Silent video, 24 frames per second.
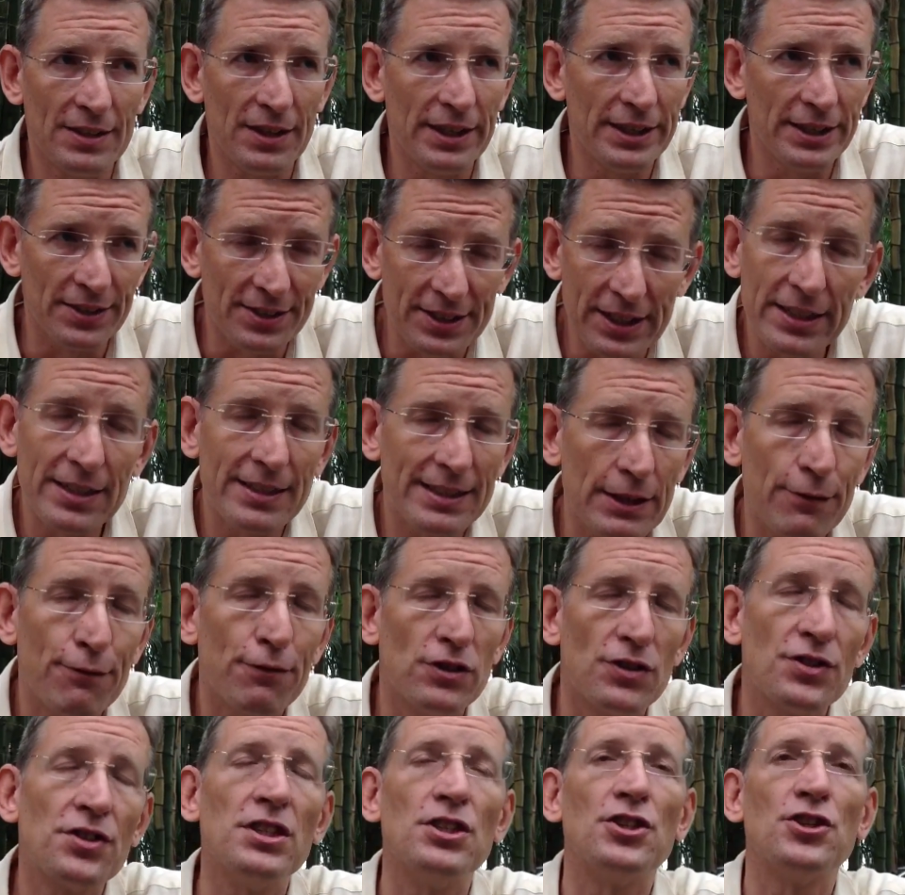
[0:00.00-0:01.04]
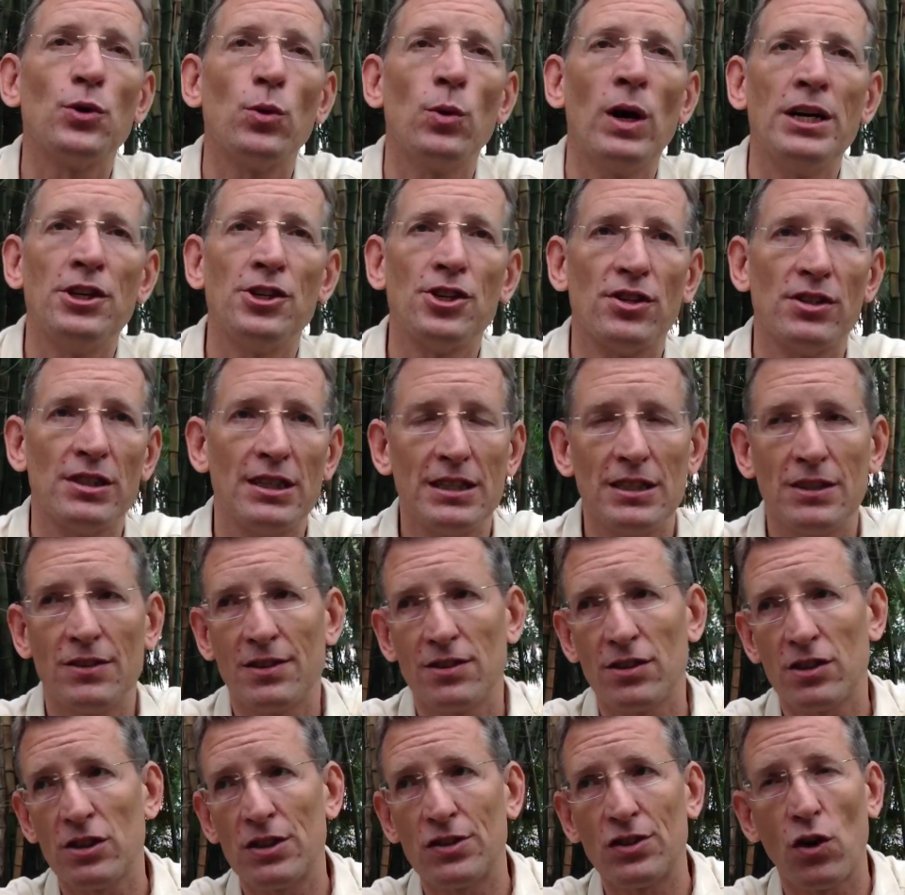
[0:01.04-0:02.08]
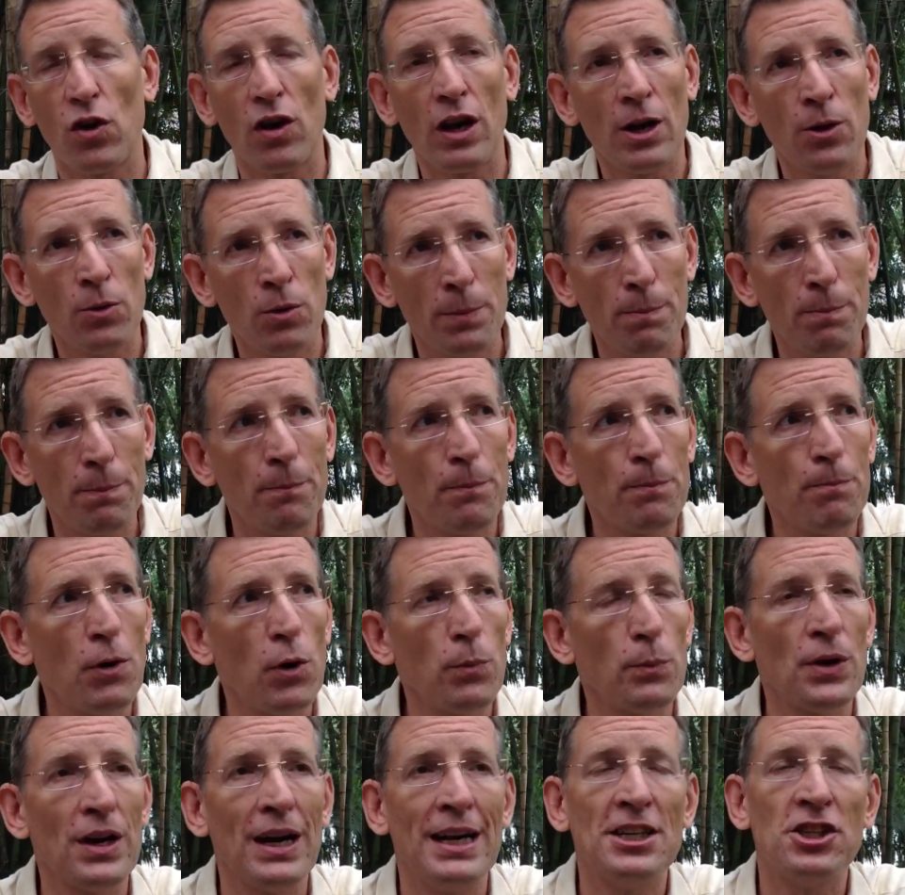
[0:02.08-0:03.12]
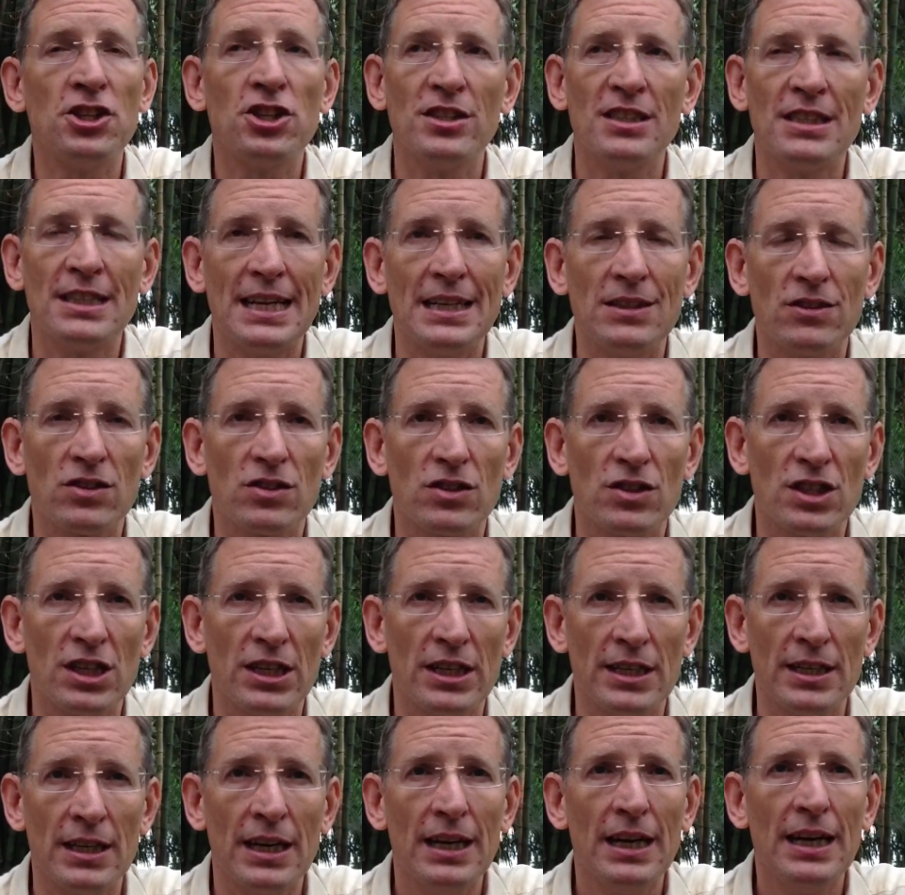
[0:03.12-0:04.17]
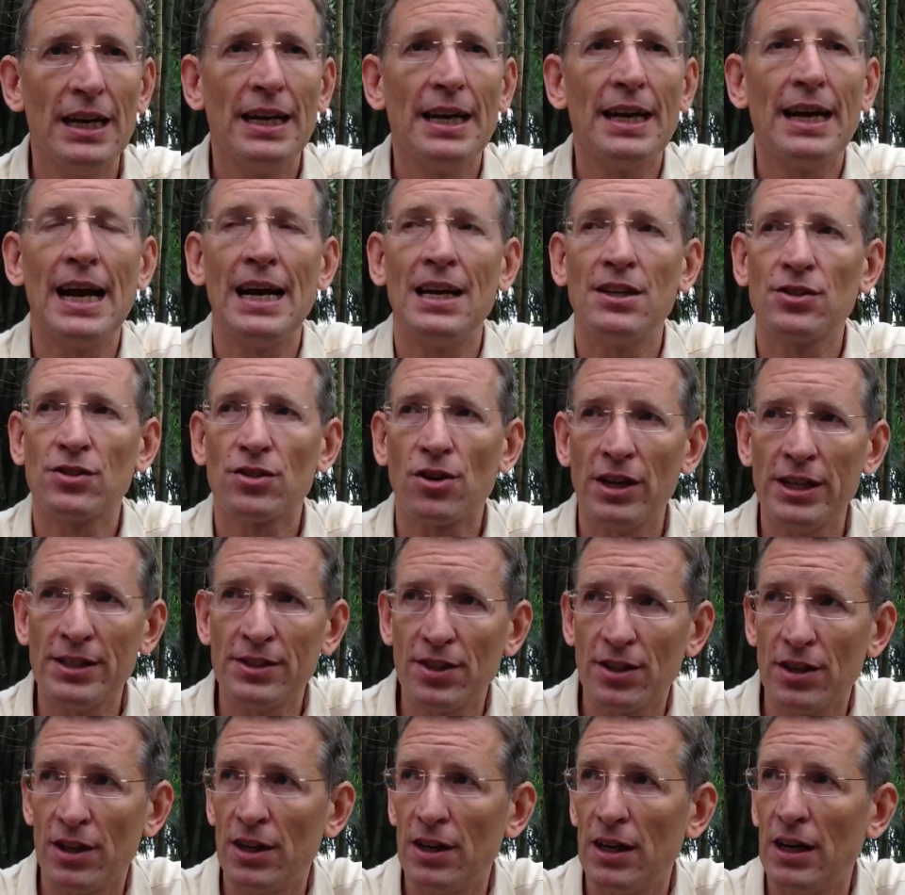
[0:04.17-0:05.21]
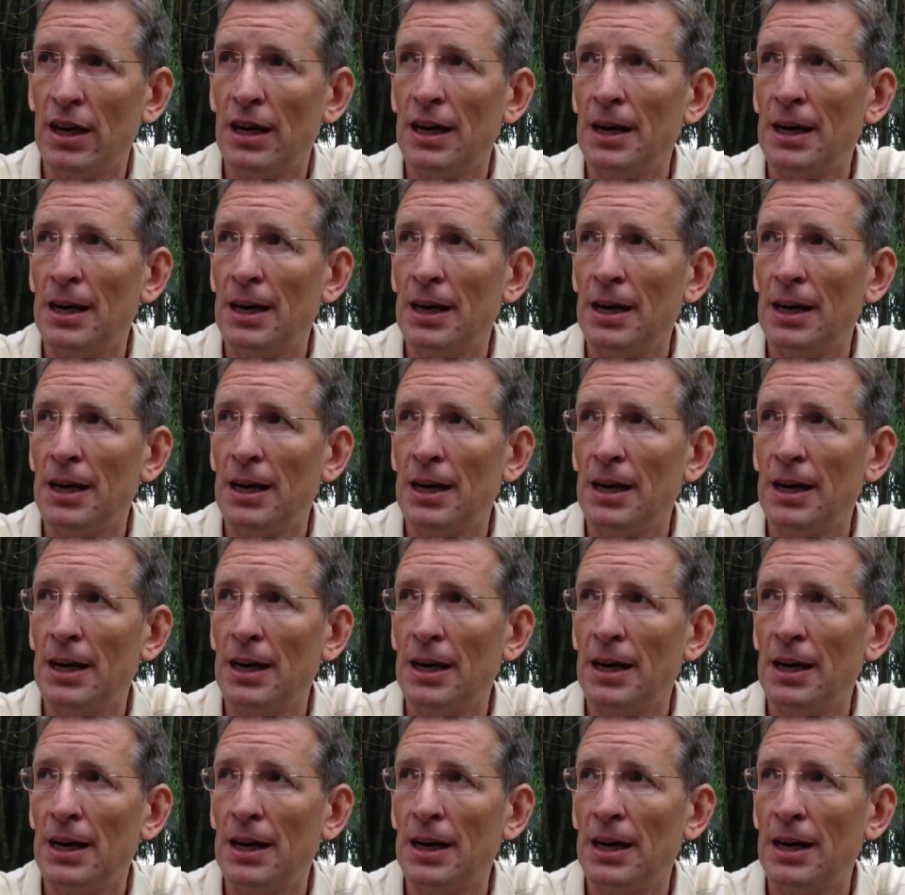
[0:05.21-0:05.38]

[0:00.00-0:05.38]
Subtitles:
it's in a different situation. It's got lower population density. It has greater